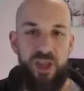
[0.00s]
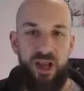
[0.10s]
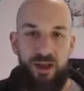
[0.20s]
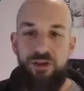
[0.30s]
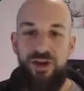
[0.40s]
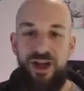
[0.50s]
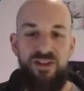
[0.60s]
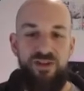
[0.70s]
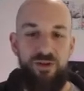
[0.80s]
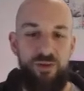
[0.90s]
I also have
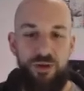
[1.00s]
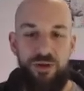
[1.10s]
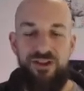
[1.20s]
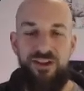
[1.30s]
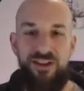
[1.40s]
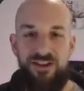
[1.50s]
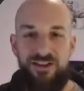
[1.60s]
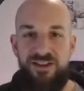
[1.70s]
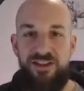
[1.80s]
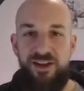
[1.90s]
this Google Assistant